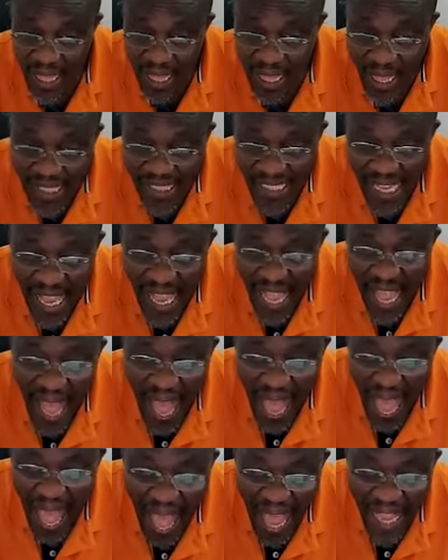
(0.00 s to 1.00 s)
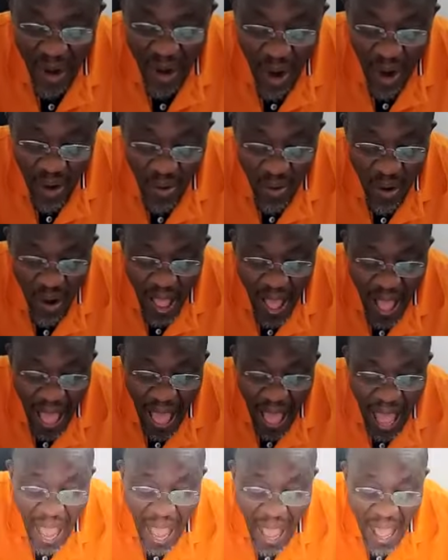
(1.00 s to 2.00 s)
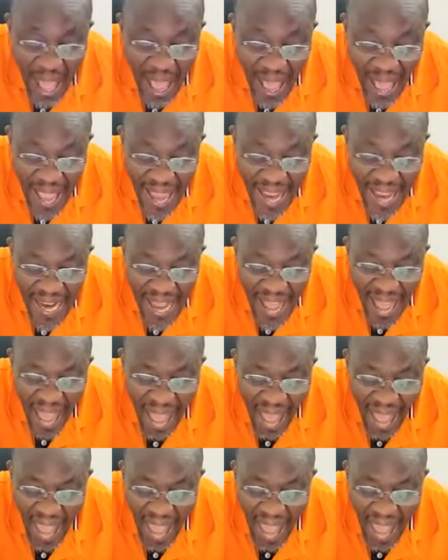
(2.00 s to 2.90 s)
He said, uh, God, and I